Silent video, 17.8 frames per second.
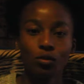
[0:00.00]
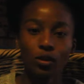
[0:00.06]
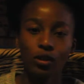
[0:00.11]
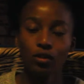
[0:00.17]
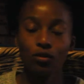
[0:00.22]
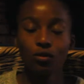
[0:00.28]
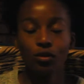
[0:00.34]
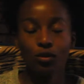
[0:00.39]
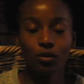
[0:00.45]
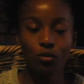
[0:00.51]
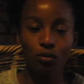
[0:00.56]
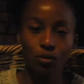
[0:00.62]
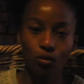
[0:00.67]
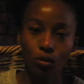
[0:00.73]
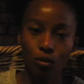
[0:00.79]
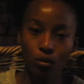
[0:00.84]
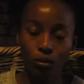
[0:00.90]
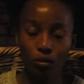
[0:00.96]
interest
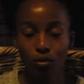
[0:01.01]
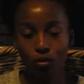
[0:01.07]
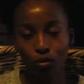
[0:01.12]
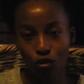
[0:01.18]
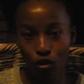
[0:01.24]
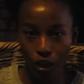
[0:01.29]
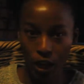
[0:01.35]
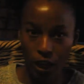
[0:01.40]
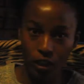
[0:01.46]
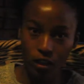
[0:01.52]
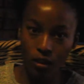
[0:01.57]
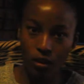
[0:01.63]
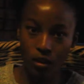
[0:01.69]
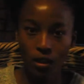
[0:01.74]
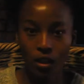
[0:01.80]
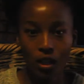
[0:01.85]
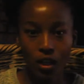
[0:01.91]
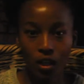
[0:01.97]
will also
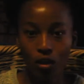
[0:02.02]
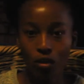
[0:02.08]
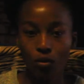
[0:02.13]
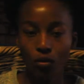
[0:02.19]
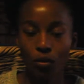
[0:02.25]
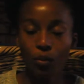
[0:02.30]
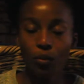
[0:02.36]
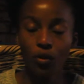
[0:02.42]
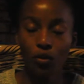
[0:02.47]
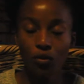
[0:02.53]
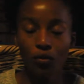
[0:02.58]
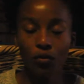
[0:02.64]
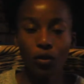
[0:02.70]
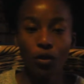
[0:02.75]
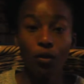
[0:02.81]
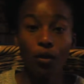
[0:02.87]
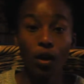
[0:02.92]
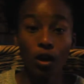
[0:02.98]
just
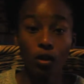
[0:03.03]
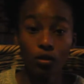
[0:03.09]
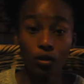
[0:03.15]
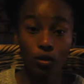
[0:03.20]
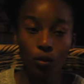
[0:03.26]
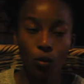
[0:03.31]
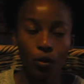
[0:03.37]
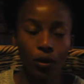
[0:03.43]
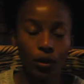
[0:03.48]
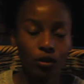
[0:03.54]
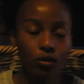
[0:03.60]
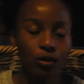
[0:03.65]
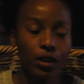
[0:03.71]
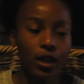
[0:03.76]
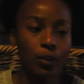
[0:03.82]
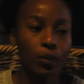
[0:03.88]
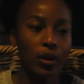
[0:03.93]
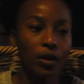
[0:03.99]
maneuver around according to
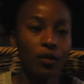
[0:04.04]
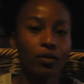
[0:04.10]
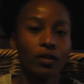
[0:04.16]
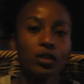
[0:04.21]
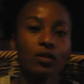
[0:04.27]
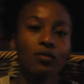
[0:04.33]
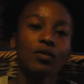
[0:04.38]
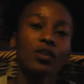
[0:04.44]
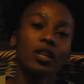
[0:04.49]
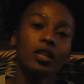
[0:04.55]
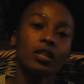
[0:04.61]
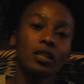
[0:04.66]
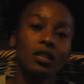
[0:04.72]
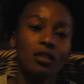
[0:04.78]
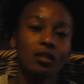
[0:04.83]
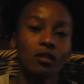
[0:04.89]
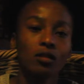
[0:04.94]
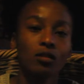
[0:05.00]
that. But if it's fixed,
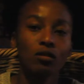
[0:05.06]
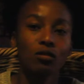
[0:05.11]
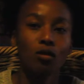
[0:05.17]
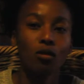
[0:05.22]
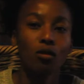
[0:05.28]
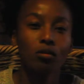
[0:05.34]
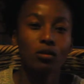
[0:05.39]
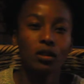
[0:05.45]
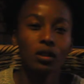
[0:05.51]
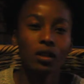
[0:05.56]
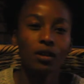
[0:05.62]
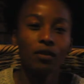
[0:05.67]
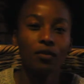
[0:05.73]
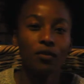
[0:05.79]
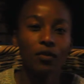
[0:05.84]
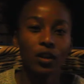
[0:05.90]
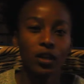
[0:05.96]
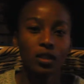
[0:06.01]
it's not
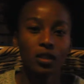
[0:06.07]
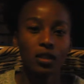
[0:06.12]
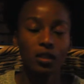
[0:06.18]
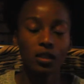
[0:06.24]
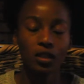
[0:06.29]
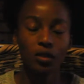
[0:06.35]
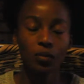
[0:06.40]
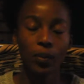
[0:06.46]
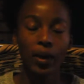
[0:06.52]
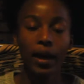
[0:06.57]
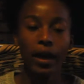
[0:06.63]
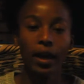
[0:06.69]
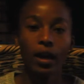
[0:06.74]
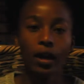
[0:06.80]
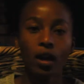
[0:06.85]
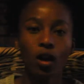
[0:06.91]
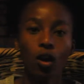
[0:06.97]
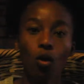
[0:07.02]
affected by
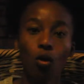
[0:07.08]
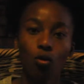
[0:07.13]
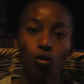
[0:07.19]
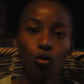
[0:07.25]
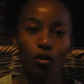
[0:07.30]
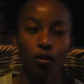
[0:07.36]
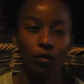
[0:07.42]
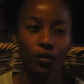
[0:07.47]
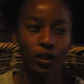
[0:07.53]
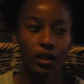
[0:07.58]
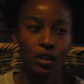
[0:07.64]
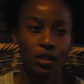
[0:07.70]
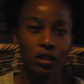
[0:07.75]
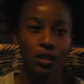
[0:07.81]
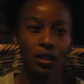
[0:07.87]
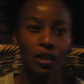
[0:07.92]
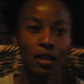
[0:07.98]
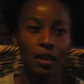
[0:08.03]
a whole lot of things.
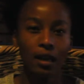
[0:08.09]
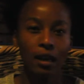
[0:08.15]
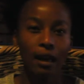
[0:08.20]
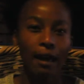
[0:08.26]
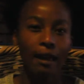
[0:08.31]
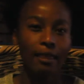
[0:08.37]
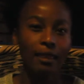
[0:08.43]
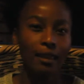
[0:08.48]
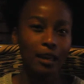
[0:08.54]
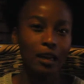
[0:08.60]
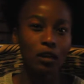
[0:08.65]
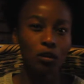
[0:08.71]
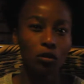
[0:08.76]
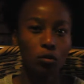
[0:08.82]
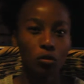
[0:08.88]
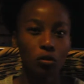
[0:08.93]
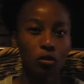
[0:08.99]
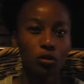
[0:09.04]
I think it
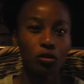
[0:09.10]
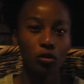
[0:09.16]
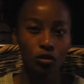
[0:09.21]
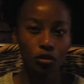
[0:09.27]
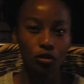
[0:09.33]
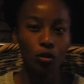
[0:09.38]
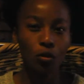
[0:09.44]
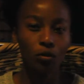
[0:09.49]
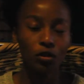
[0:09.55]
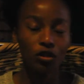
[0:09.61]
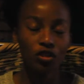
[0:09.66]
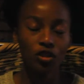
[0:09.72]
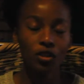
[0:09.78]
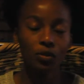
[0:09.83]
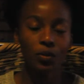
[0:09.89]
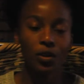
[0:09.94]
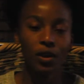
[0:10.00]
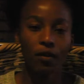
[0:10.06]
could only
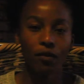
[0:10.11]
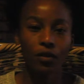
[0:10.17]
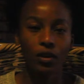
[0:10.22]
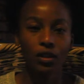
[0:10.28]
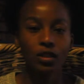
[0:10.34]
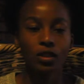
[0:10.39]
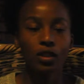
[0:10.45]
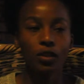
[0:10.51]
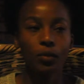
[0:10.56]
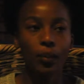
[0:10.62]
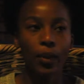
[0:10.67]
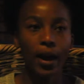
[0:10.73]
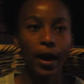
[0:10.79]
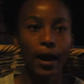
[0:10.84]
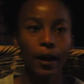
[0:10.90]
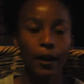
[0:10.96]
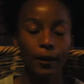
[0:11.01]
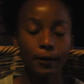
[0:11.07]
just be affected
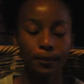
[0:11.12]
by